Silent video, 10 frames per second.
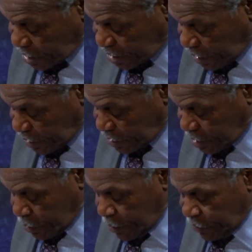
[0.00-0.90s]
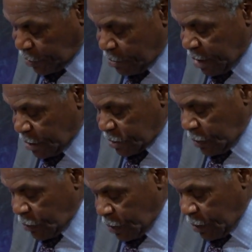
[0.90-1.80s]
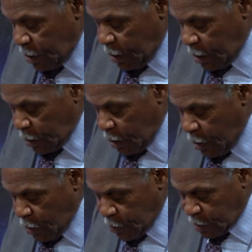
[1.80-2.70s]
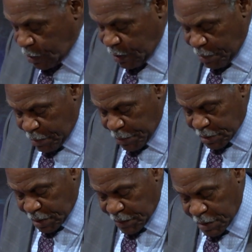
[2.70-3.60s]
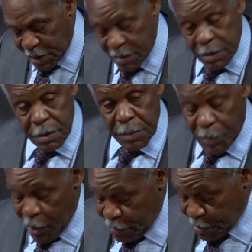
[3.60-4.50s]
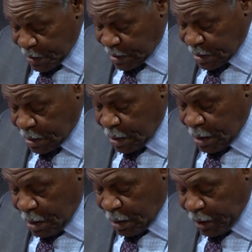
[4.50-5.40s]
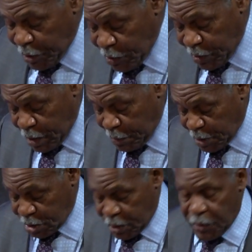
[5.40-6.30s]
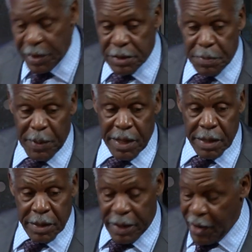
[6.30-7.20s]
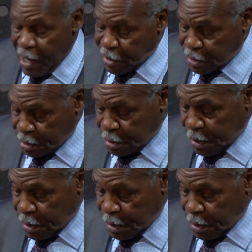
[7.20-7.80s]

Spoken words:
Senator from Minnesota, along with 3 members of the Justice Department, killed in a mysterious plane crash.